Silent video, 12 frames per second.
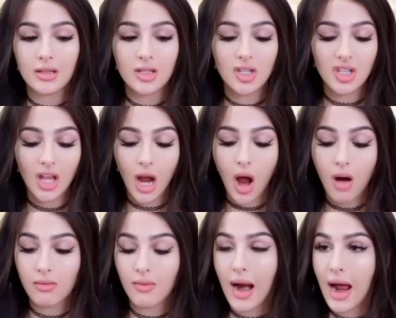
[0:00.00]
as just like
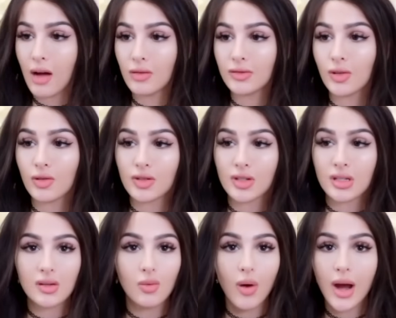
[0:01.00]
a round or
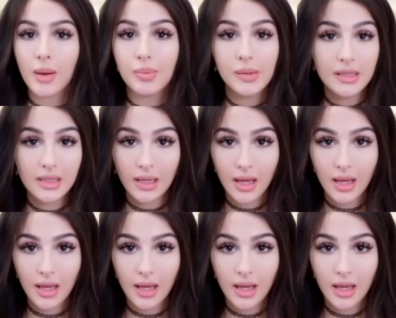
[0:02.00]
square piece of